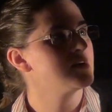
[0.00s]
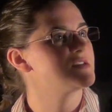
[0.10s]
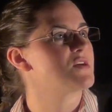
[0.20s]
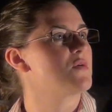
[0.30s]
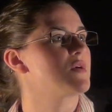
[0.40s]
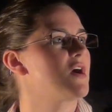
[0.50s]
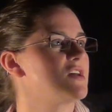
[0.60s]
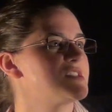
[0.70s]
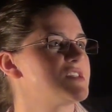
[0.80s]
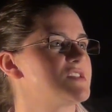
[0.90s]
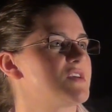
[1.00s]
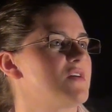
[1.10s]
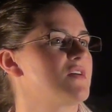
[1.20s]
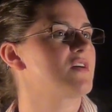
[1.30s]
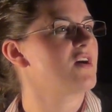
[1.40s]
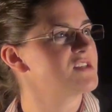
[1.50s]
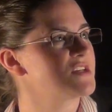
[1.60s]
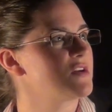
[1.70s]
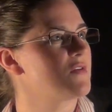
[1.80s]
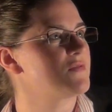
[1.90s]
So constant
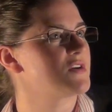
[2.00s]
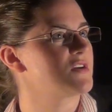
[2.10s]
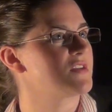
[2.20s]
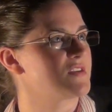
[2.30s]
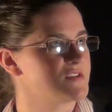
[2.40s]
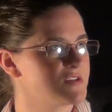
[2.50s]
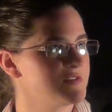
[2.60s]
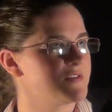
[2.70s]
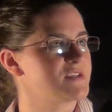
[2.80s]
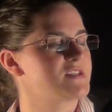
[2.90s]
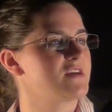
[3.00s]
over the surface,